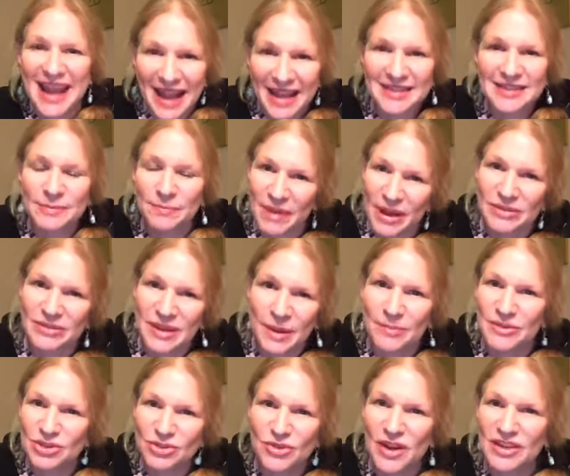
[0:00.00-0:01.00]
ass about
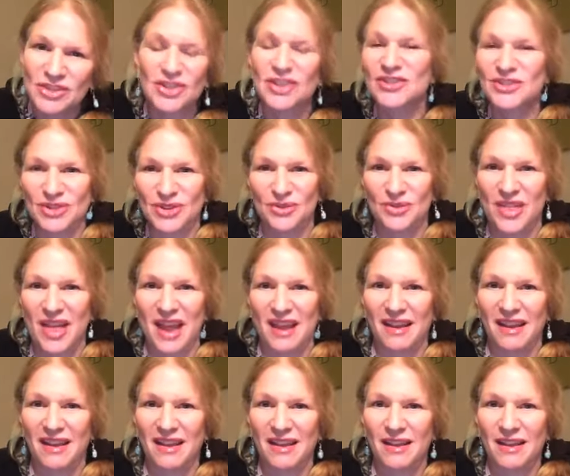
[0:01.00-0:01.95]
demonstrations, do they?